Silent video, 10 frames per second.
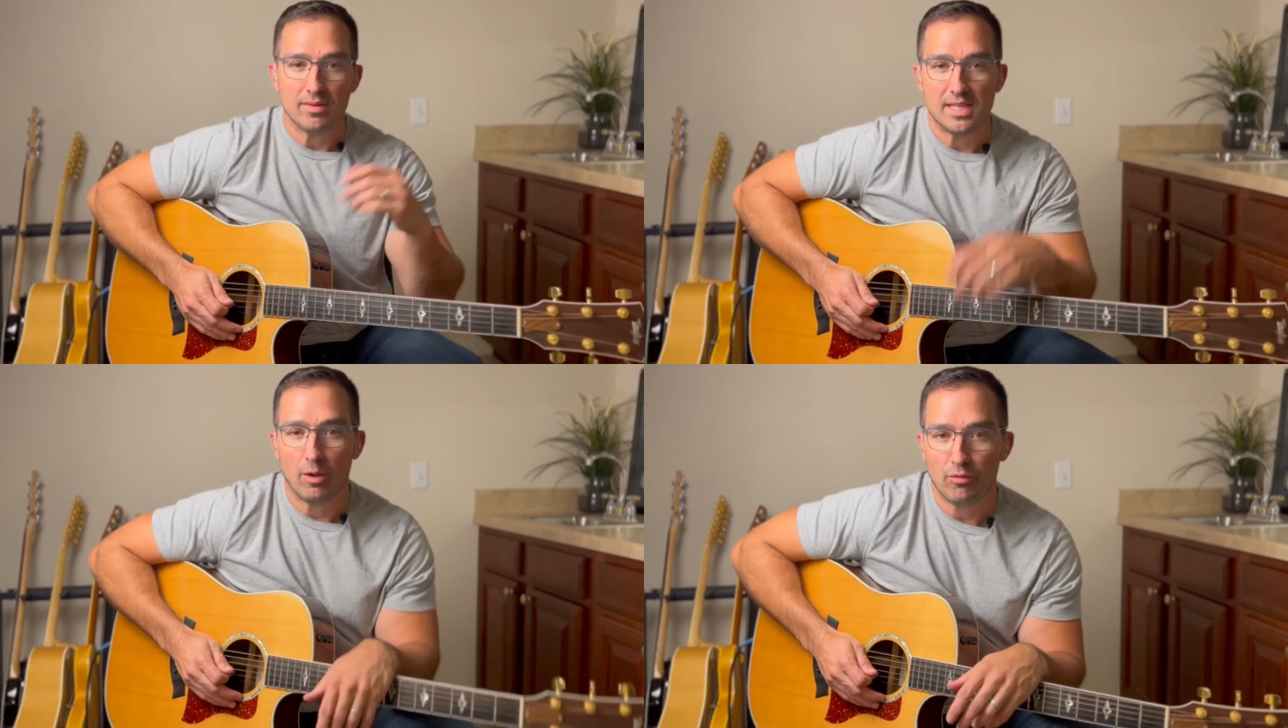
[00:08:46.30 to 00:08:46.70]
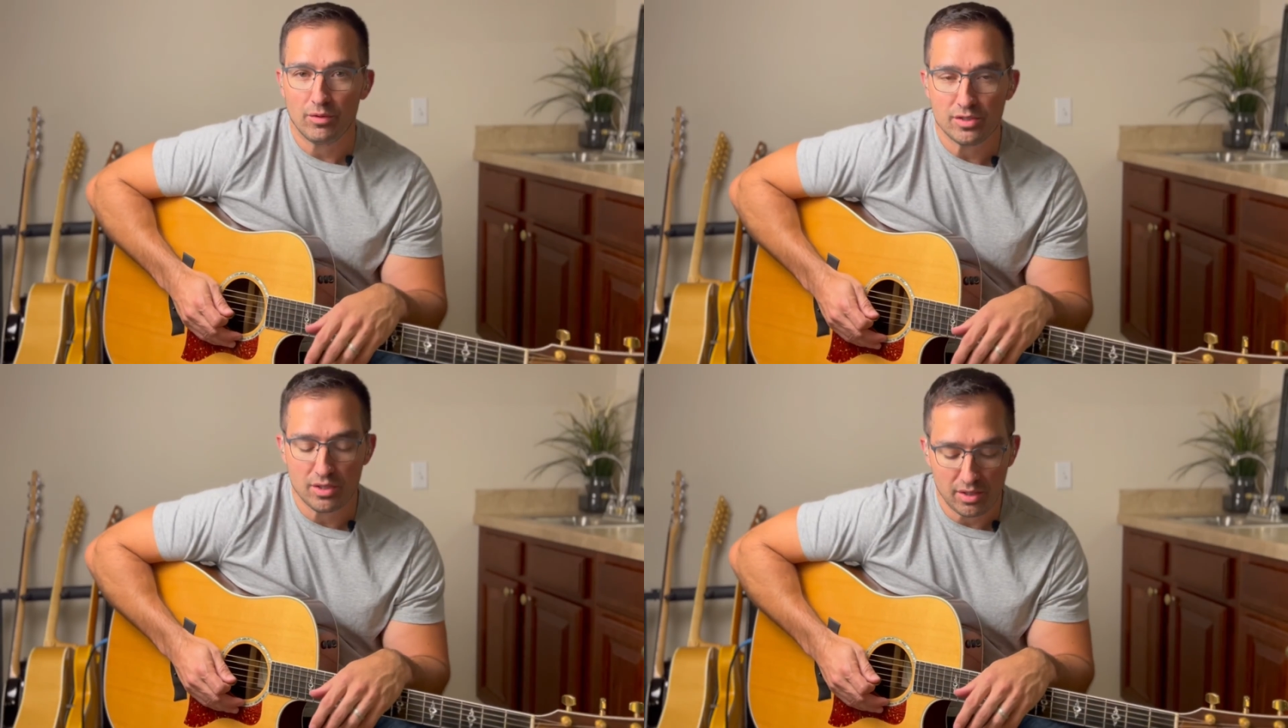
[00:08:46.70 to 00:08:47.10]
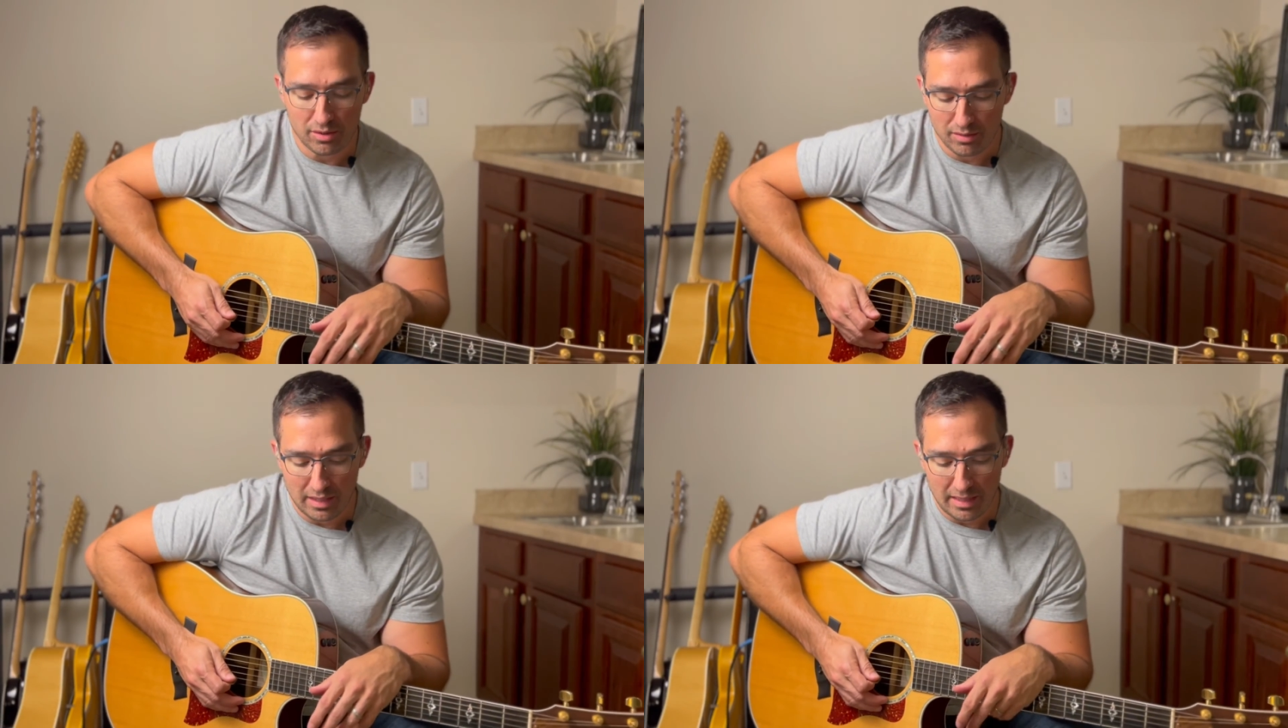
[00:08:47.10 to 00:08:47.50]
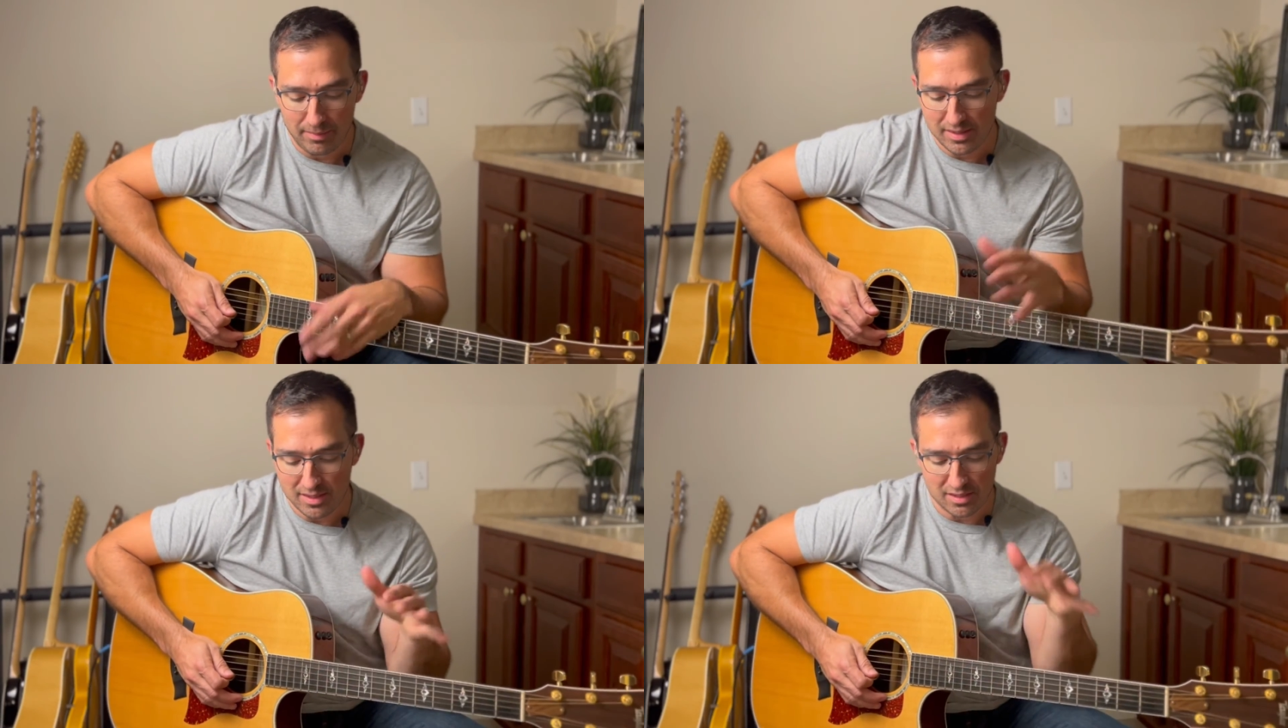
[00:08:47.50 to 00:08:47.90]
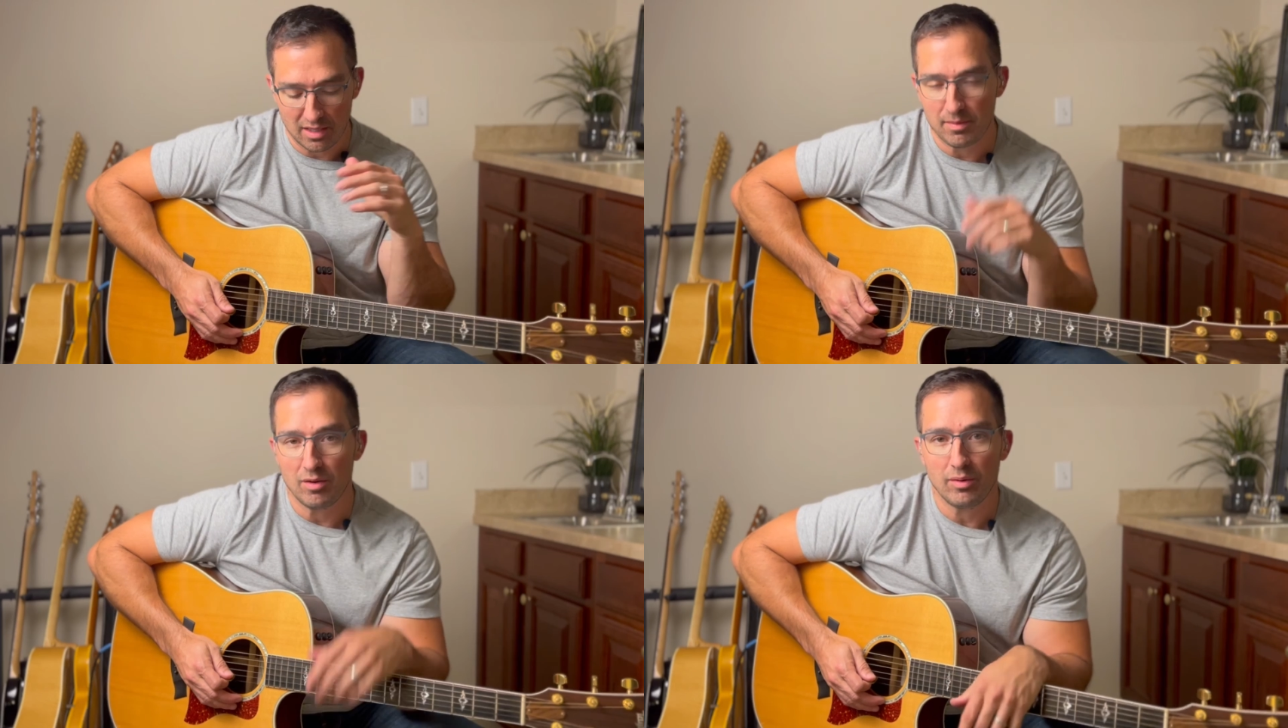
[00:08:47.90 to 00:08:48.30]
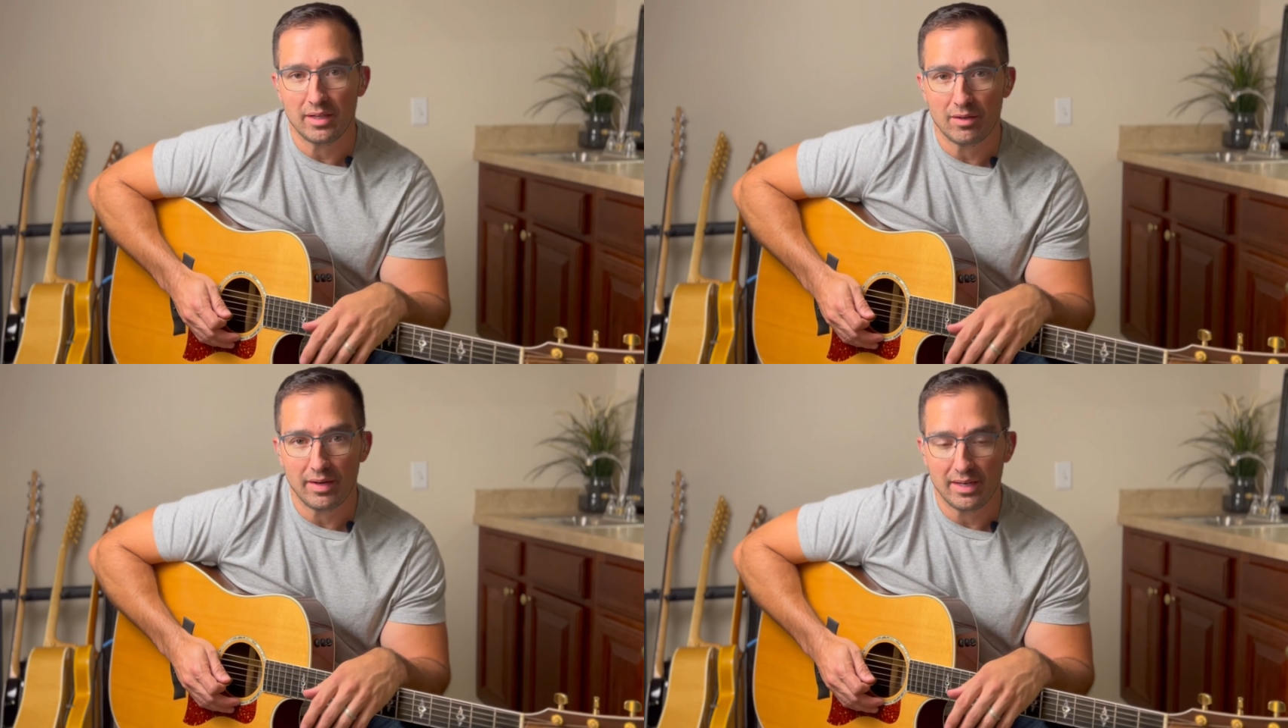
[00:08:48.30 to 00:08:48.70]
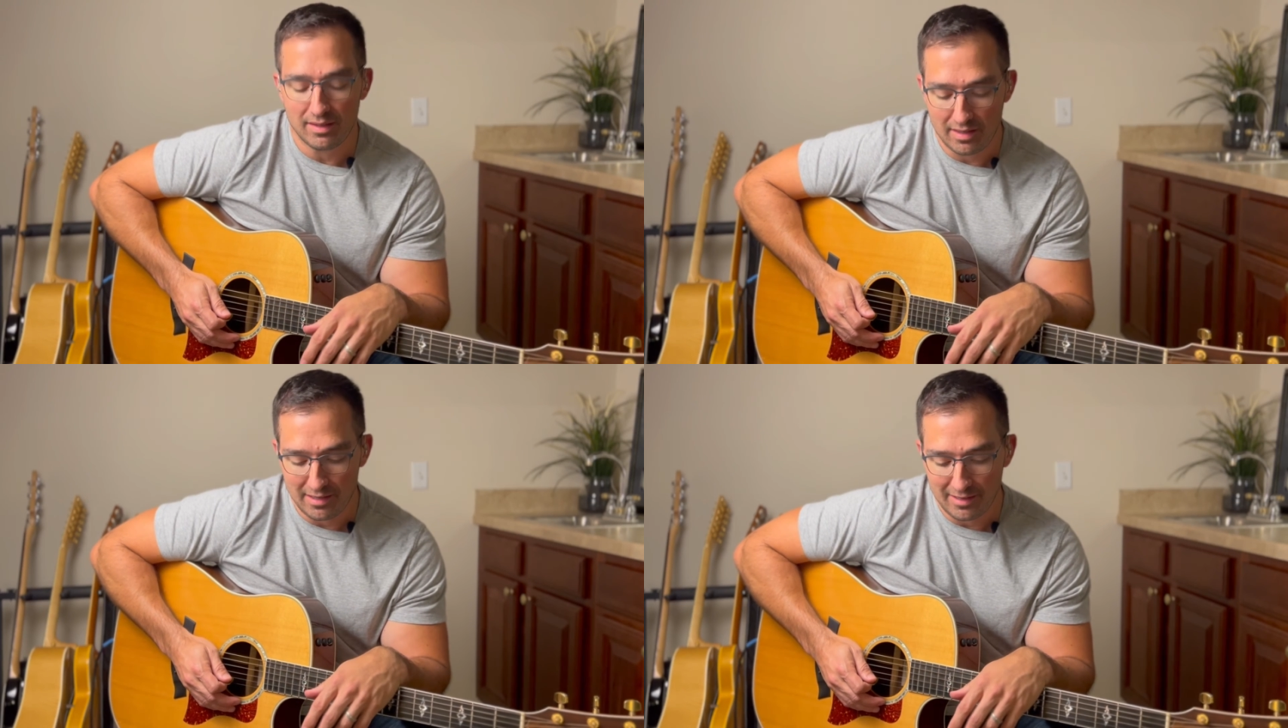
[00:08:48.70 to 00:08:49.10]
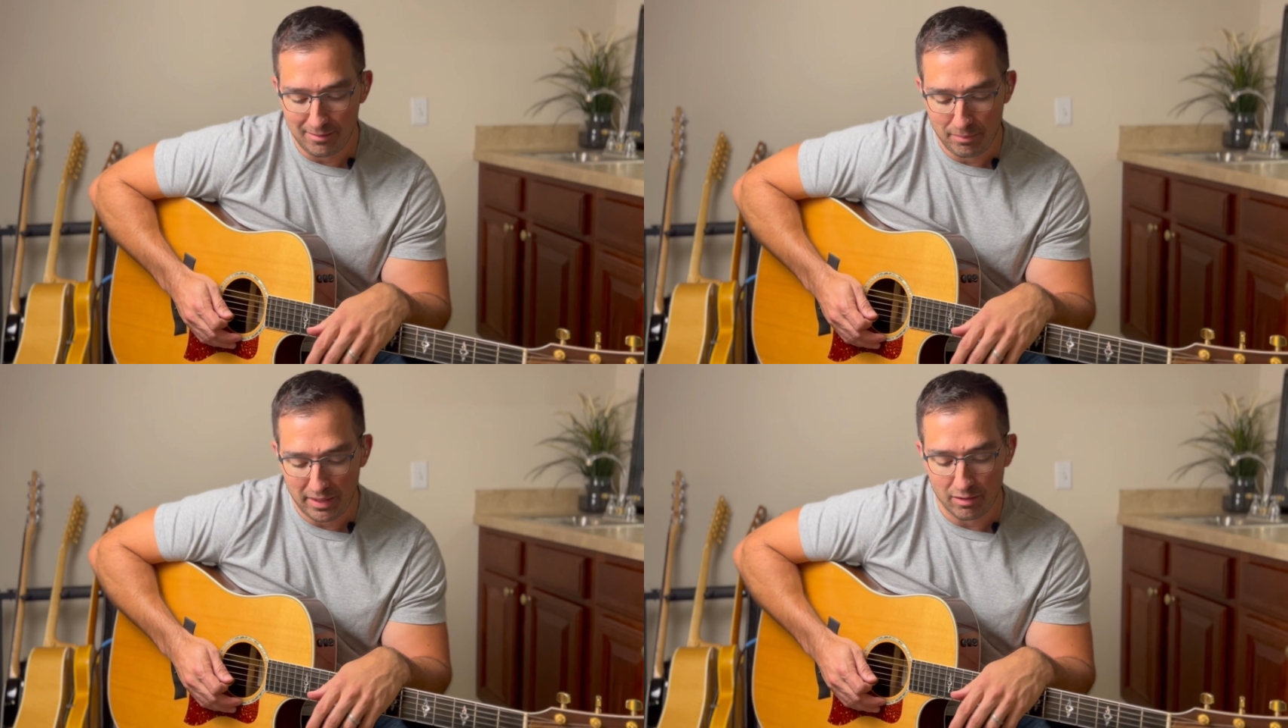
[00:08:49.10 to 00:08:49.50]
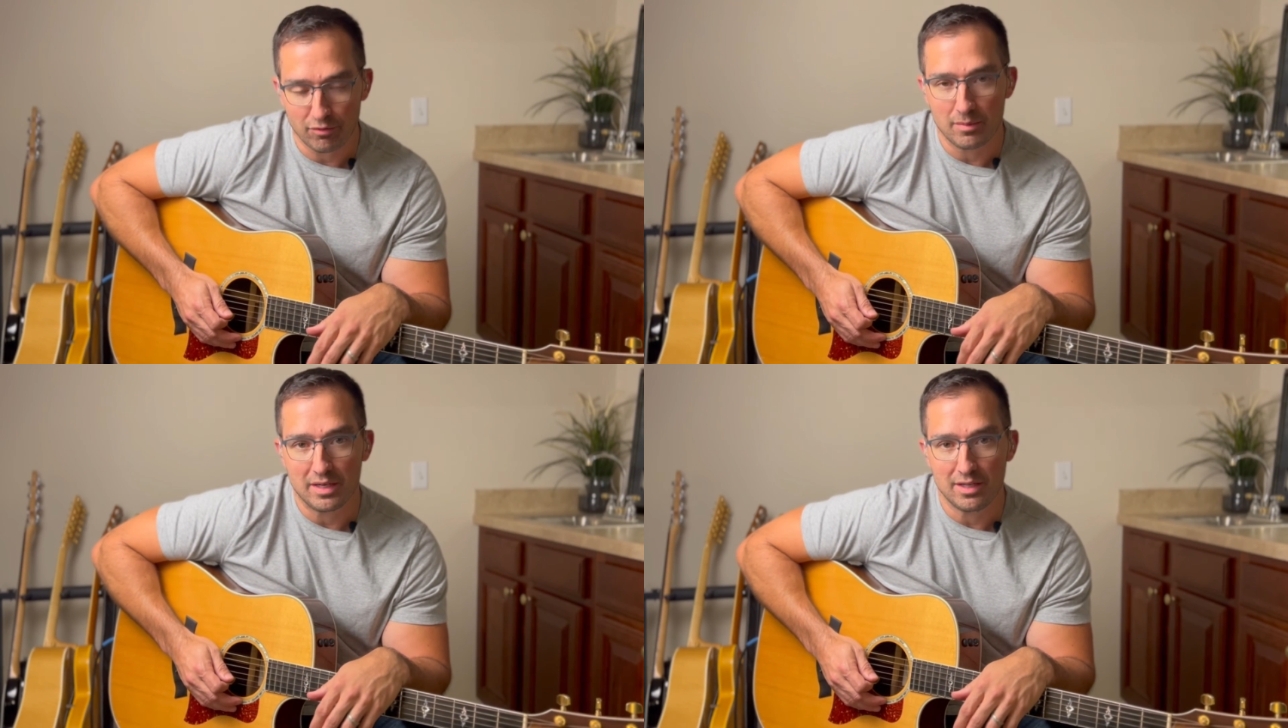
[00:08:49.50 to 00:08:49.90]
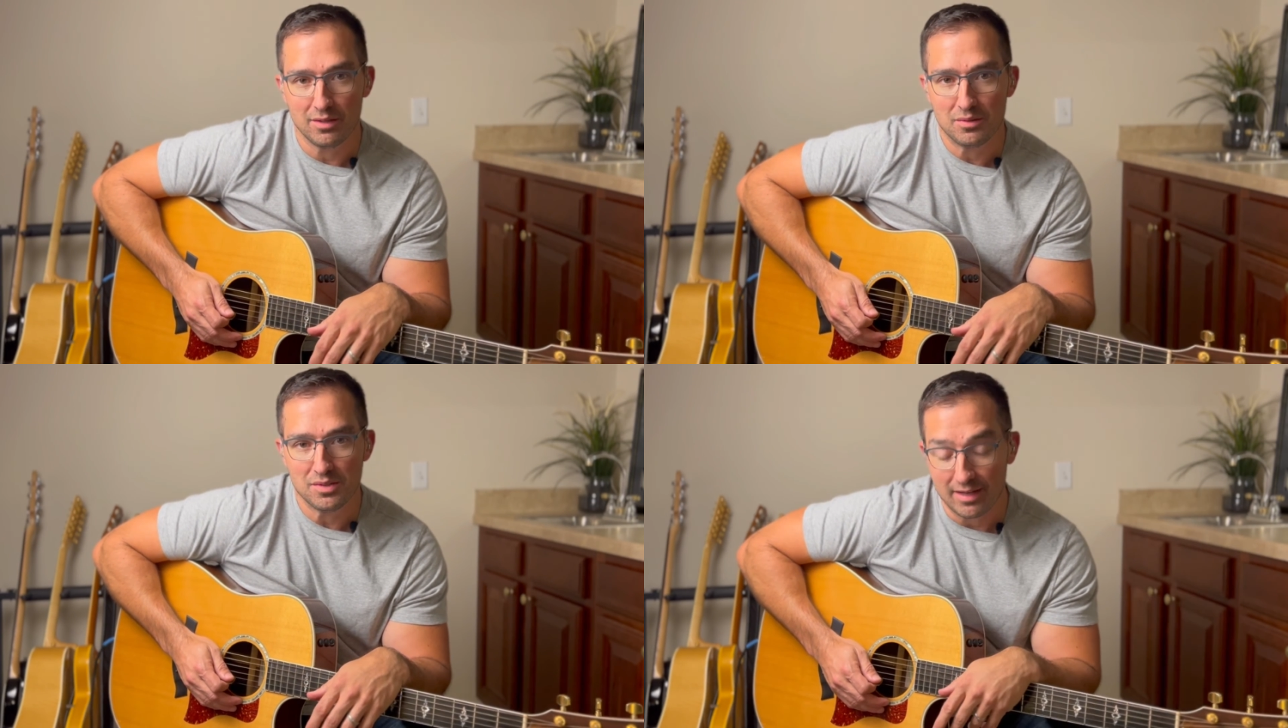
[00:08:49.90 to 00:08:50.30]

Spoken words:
was helpful to you. This is going to be a really great pedal for me to use.